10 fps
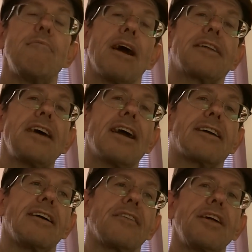By
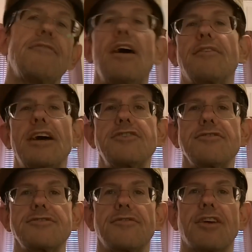attacking the
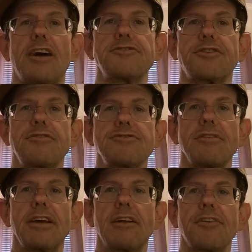foundations of
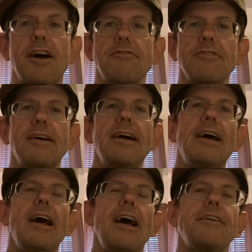constitutional legal doctrine,
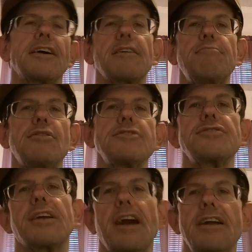Dick and
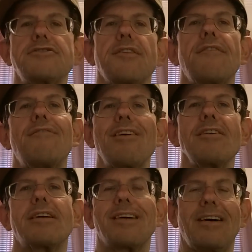Bush engaged in the
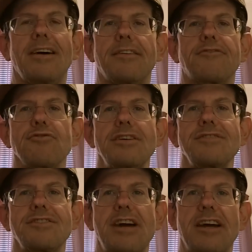very kind of
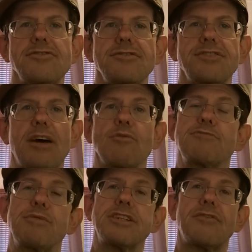treasonous actions that were
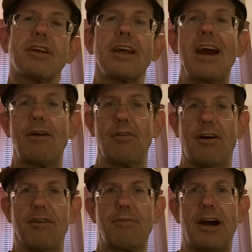specifically
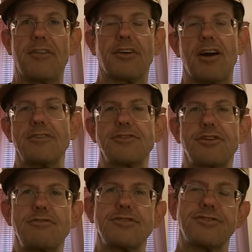outlawed by the
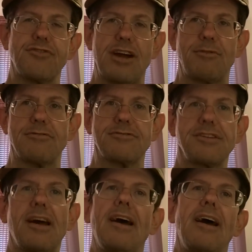Constitution's framers.